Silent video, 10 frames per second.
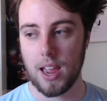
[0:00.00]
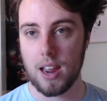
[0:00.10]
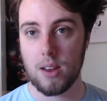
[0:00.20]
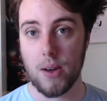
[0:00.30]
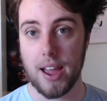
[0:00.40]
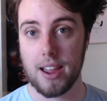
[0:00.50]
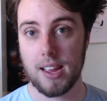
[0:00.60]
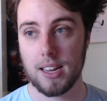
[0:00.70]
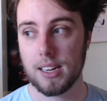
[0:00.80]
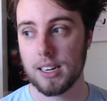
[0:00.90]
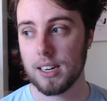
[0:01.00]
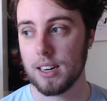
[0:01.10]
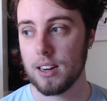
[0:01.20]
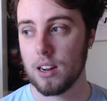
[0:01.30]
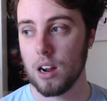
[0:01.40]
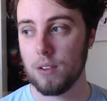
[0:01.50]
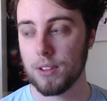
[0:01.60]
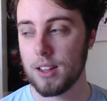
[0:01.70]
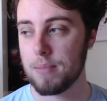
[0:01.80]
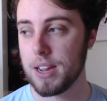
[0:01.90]
Anyway,
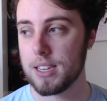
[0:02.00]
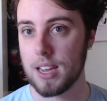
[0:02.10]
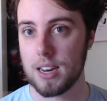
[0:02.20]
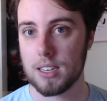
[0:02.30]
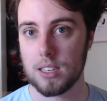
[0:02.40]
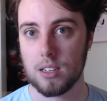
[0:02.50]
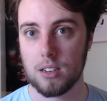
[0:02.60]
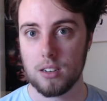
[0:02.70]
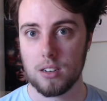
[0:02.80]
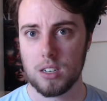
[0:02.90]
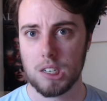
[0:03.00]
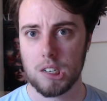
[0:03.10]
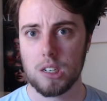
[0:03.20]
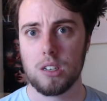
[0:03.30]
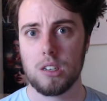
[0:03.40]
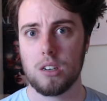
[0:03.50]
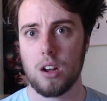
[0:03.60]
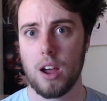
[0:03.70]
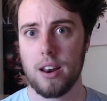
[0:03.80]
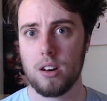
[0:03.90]
hopefully that made sense.
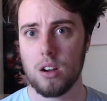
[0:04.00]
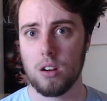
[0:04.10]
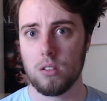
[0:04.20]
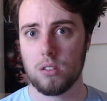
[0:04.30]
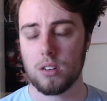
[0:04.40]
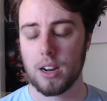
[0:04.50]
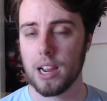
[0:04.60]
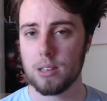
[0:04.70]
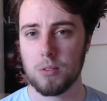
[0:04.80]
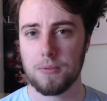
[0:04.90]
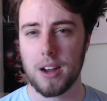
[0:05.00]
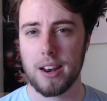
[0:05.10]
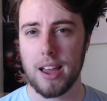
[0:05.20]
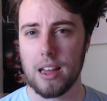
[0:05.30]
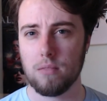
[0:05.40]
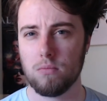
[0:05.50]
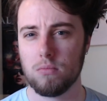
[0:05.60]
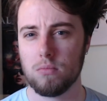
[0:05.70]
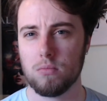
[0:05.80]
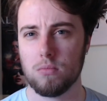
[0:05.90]
I don't know. I guess we'll find out.
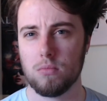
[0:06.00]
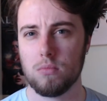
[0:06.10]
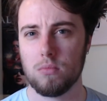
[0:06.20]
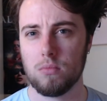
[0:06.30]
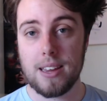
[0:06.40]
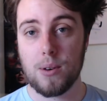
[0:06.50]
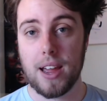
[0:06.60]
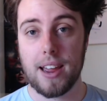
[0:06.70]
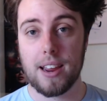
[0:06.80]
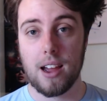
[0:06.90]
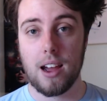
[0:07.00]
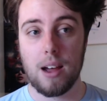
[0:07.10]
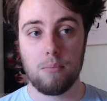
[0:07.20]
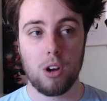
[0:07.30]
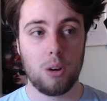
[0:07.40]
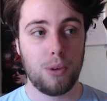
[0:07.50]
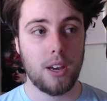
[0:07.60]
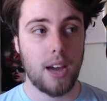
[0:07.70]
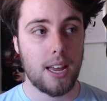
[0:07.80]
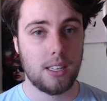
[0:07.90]
Anyway, um, hope
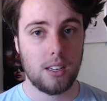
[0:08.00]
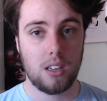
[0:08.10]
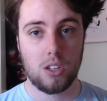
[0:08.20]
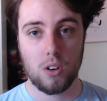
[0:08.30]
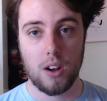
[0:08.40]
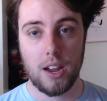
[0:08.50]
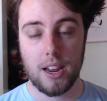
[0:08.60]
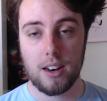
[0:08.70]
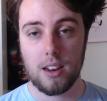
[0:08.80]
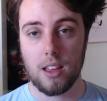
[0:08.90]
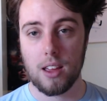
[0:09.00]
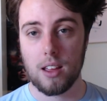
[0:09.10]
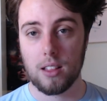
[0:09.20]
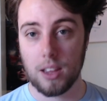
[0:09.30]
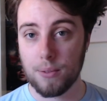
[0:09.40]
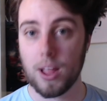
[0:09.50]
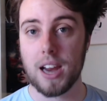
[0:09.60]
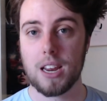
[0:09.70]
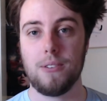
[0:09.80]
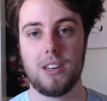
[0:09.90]
you guys enjoyed. Leave a
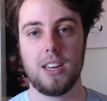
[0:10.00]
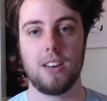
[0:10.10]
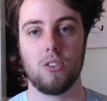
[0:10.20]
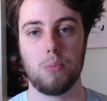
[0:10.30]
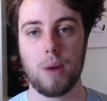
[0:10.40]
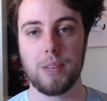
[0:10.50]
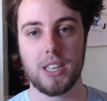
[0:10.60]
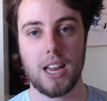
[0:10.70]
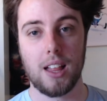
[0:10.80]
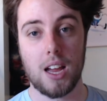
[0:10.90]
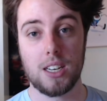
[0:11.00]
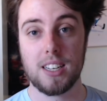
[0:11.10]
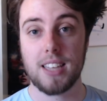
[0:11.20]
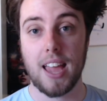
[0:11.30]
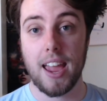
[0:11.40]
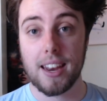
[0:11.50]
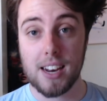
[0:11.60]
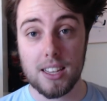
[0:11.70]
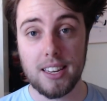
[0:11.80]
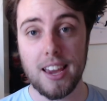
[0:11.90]
like if you did. Remember, stay luscious,
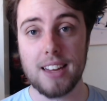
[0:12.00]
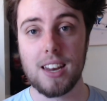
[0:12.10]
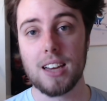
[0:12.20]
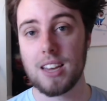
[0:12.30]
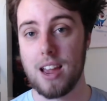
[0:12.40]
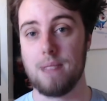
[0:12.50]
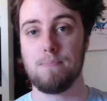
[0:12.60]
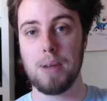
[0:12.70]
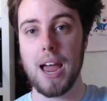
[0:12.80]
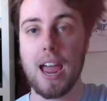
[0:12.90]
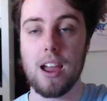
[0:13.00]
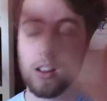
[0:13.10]
and I'll see you guys next time. Bye!